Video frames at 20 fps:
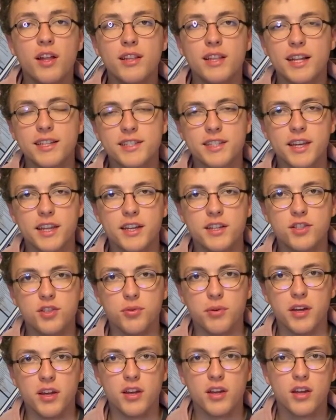let's get into
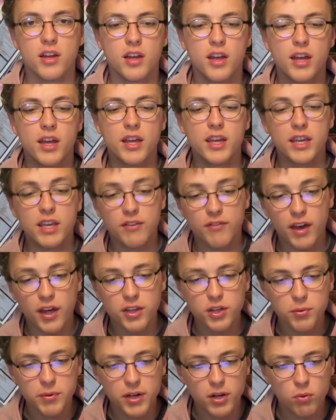it.
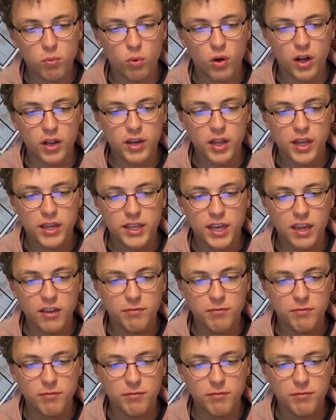Evaluator 1 gave